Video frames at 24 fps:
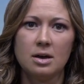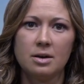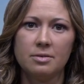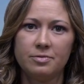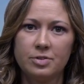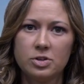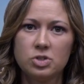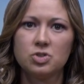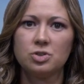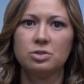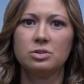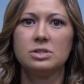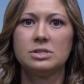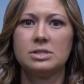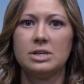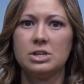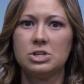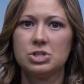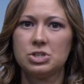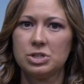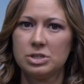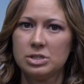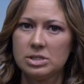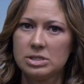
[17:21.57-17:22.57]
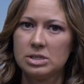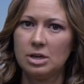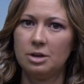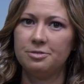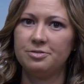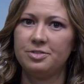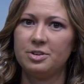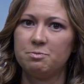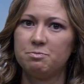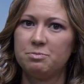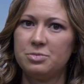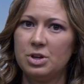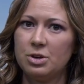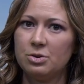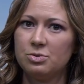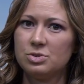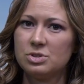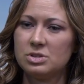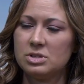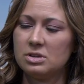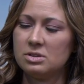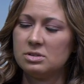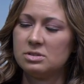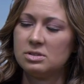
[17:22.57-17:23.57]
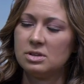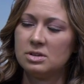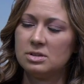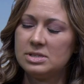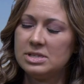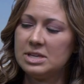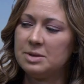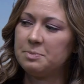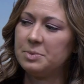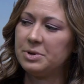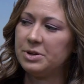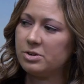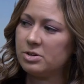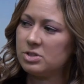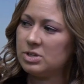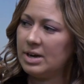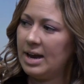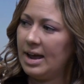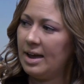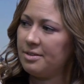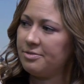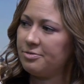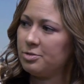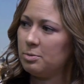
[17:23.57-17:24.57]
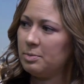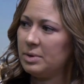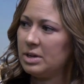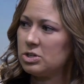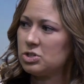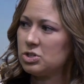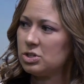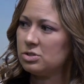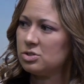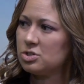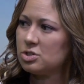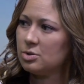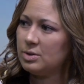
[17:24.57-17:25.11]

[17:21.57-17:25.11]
visualization, self-hypnosis, and deepeners and affirmations.